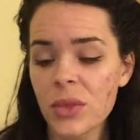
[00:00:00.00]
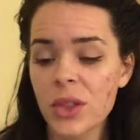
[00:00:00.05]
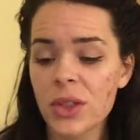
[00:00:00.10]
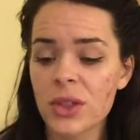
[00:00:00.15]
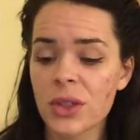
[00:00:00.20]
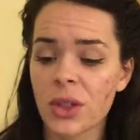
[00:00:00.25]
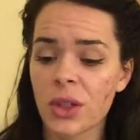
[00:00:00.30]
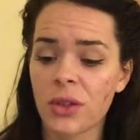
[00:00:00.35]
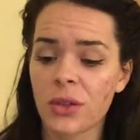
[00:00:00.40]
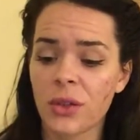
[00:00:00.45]

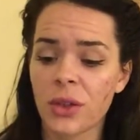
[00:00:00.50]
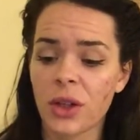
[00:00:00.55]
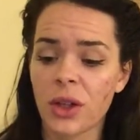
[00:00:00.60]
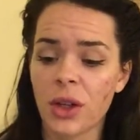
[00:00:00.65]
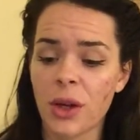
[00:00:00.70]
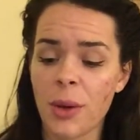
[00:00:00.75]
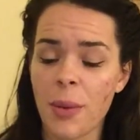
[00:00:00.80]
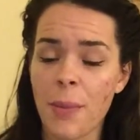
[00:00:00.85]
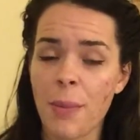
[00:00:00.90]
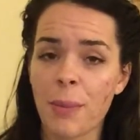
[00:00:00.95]
So
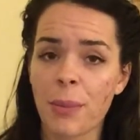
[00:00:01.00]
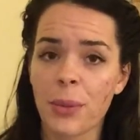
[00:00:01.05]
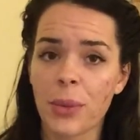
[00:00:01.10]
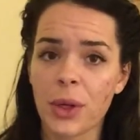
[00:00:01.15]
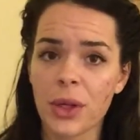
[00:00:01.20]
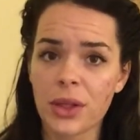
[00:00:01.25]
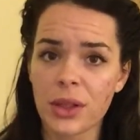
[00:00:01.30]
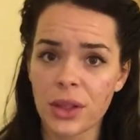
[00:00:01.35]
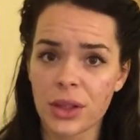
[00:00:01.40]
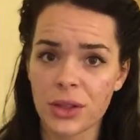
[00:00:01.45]
for
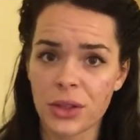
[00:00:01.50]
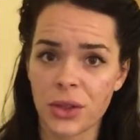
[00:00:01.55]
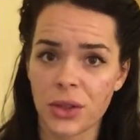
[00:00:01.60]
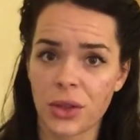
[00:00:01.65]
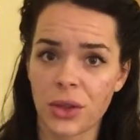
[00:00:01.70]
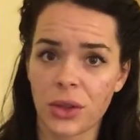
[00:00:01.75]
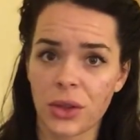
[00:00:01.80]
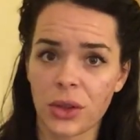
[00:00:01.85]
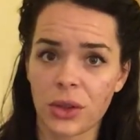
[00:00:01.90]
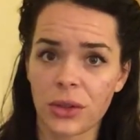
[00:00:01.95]
birth
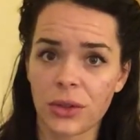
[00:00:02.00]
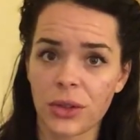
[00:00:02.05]
control,